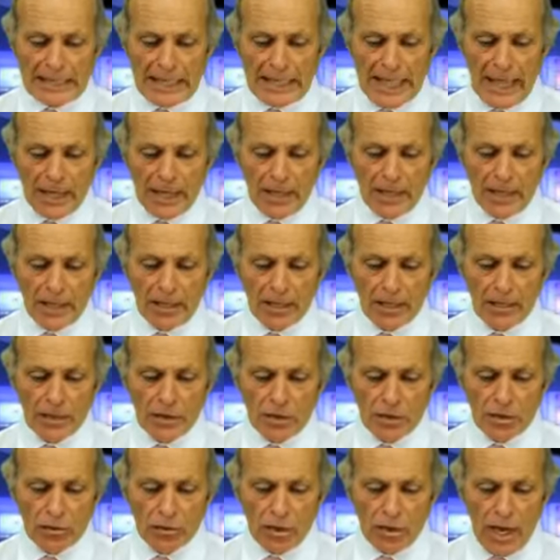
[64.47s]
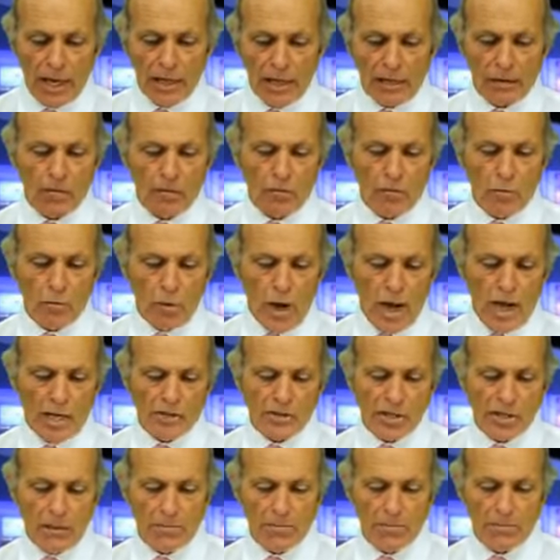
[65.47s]
in Canada need to unite,
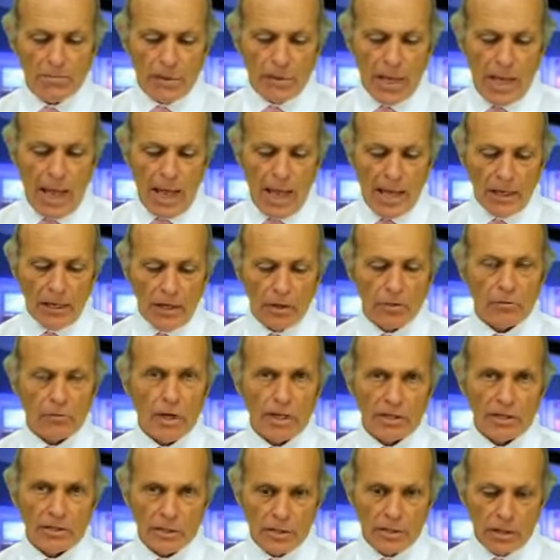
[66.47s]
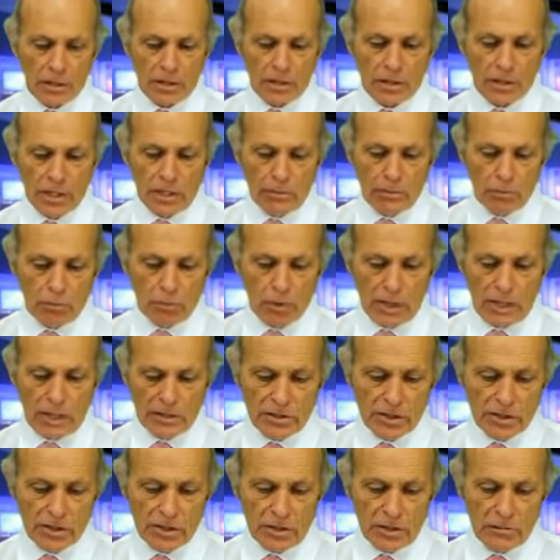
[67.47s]
rise up, and address the deep
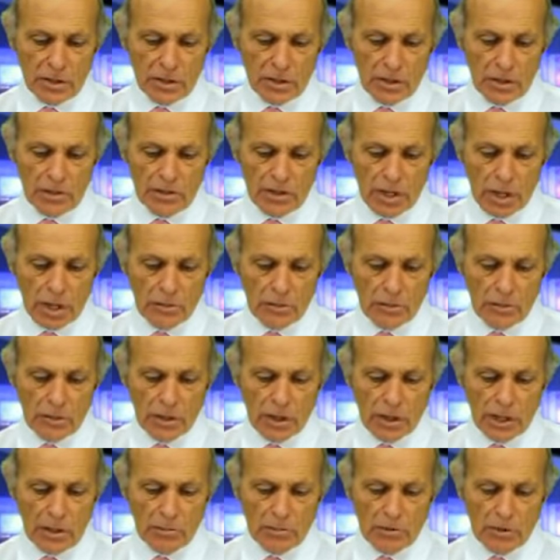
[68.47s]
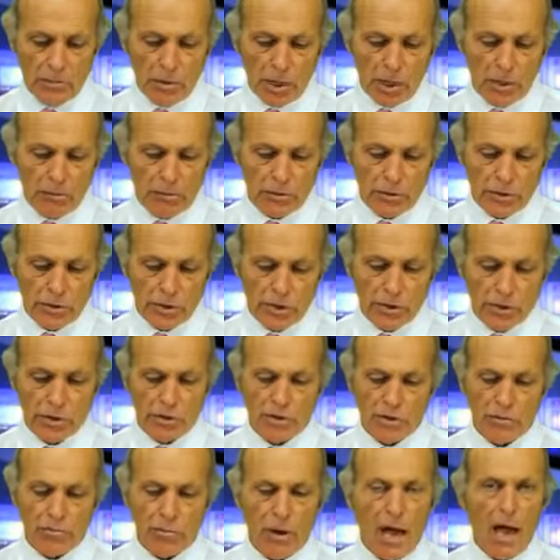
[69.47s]
racism in this country that keeps them out of
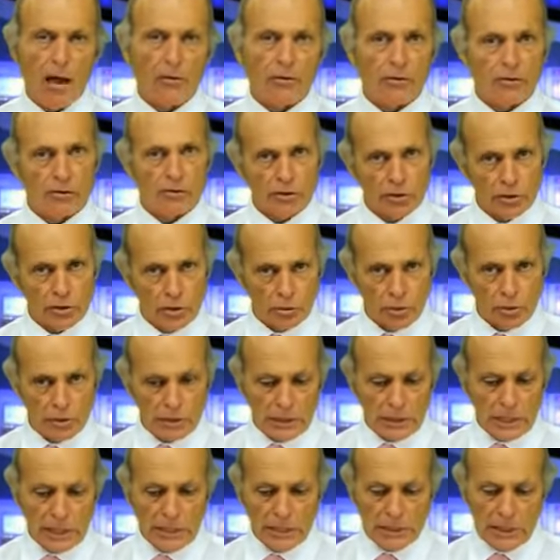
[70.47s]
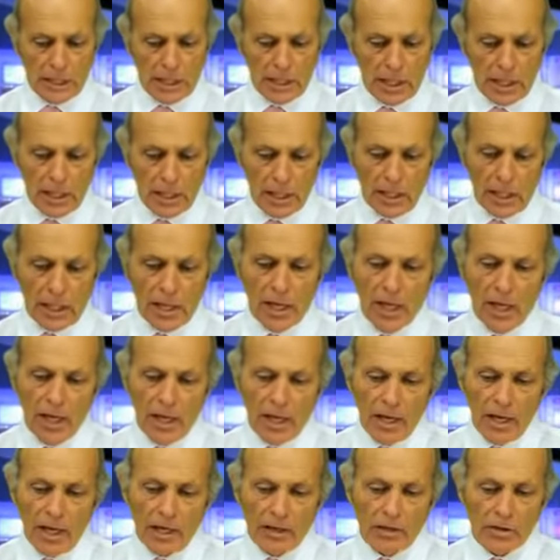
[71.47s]
positions of power, so says he.
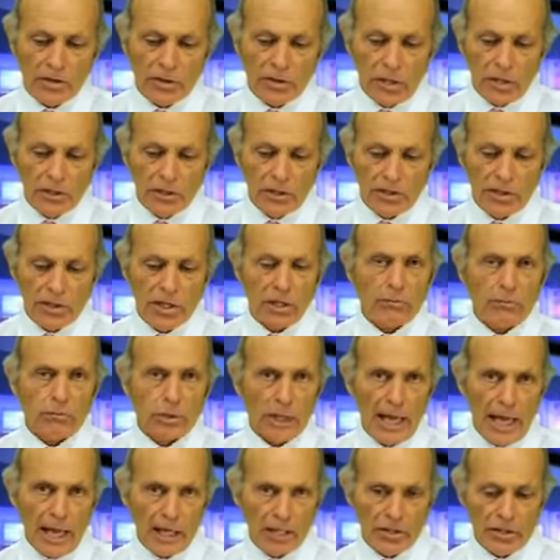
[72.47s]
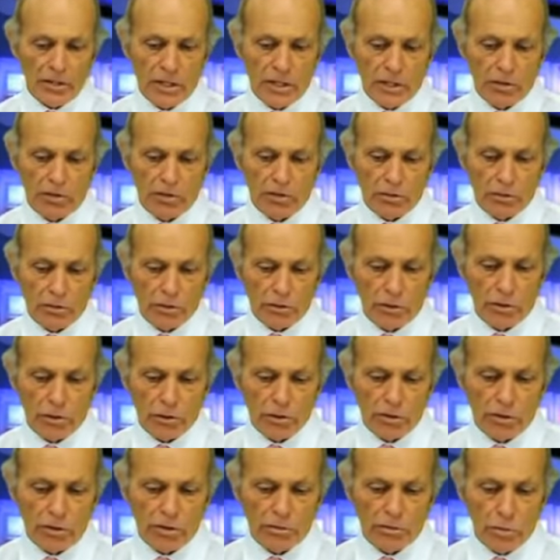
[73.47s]
He goes on to say blacks need to
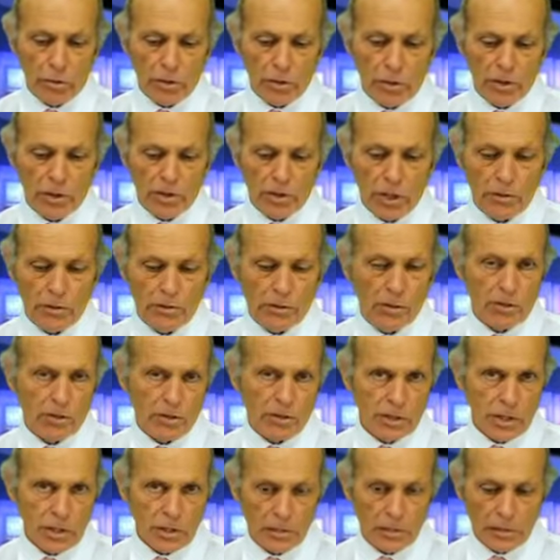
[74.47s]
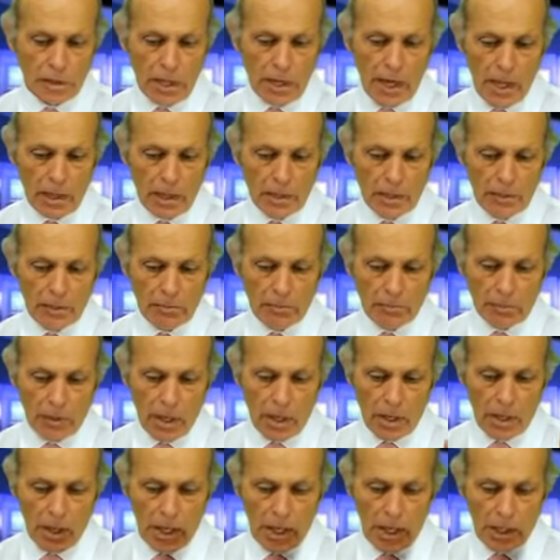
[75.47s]
learn to support each other and stick their hand up
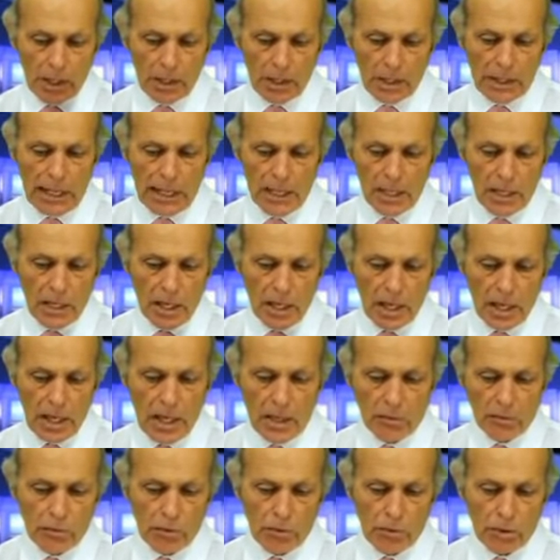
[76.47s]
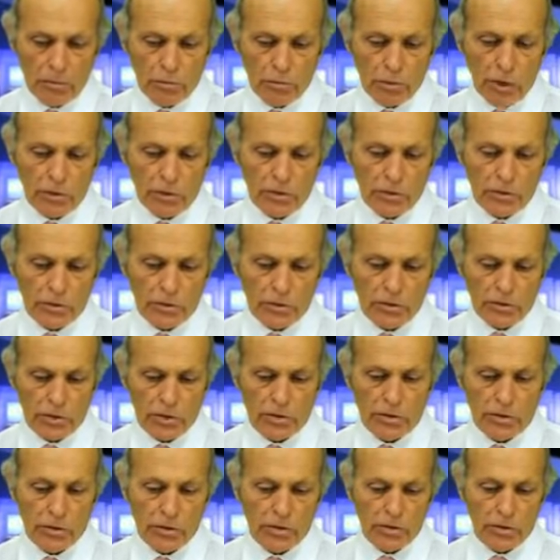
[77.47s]
and lend a hand when their brothers and
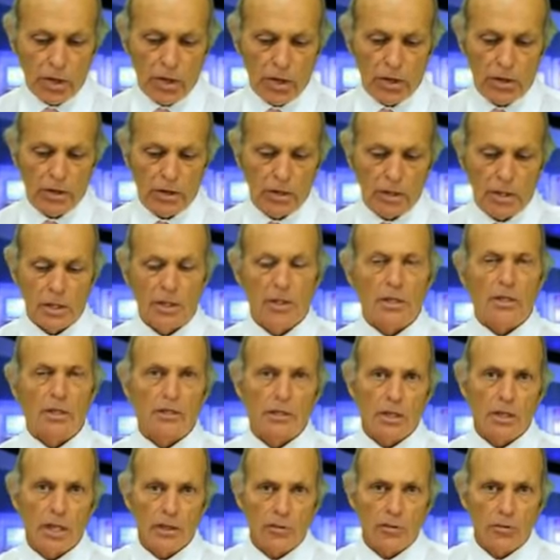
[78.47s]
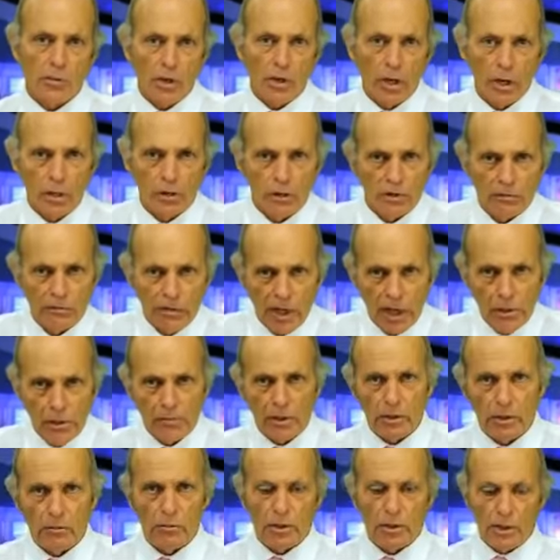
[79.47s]
sisters are in need. It's like we are a
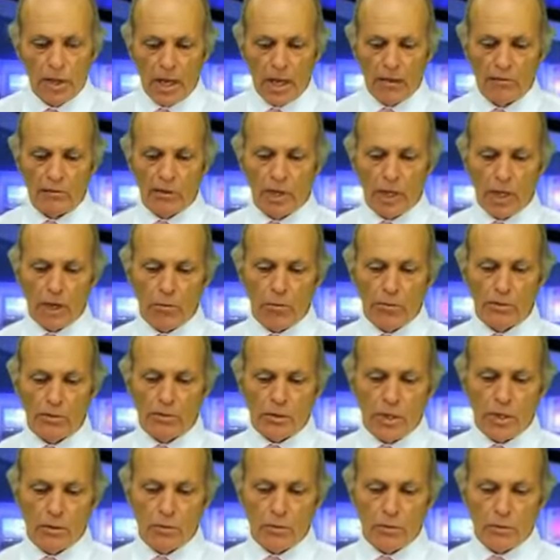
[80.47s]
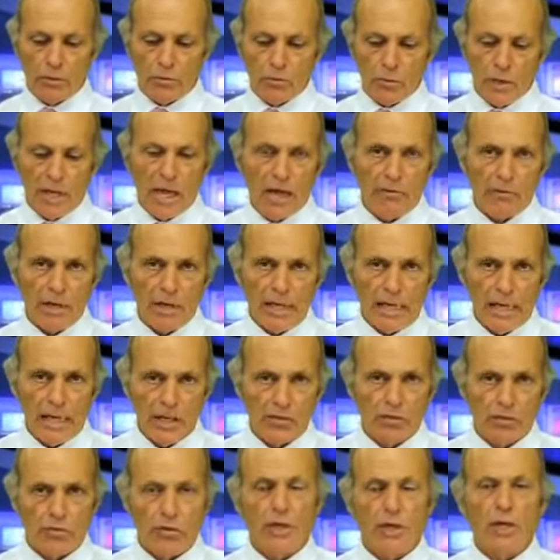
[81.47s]
family, and we have to help each other, and we have a
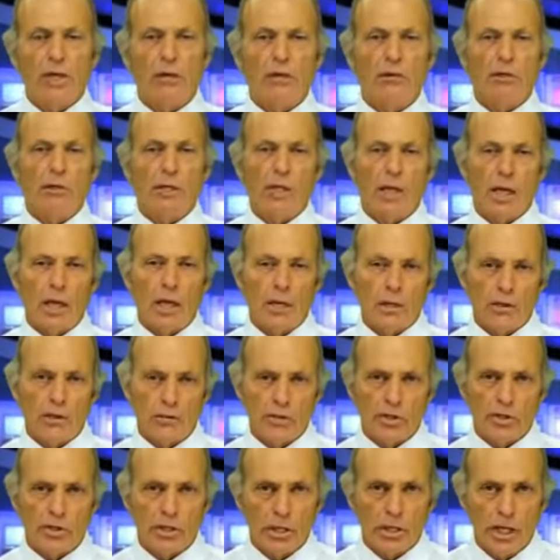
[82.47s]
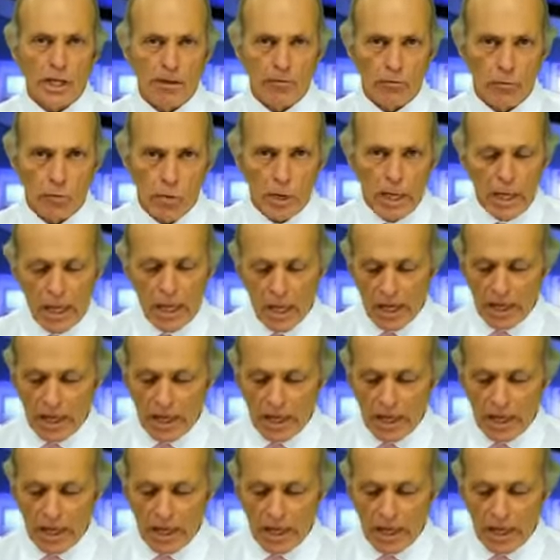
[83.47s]
history here in Canada of slavery.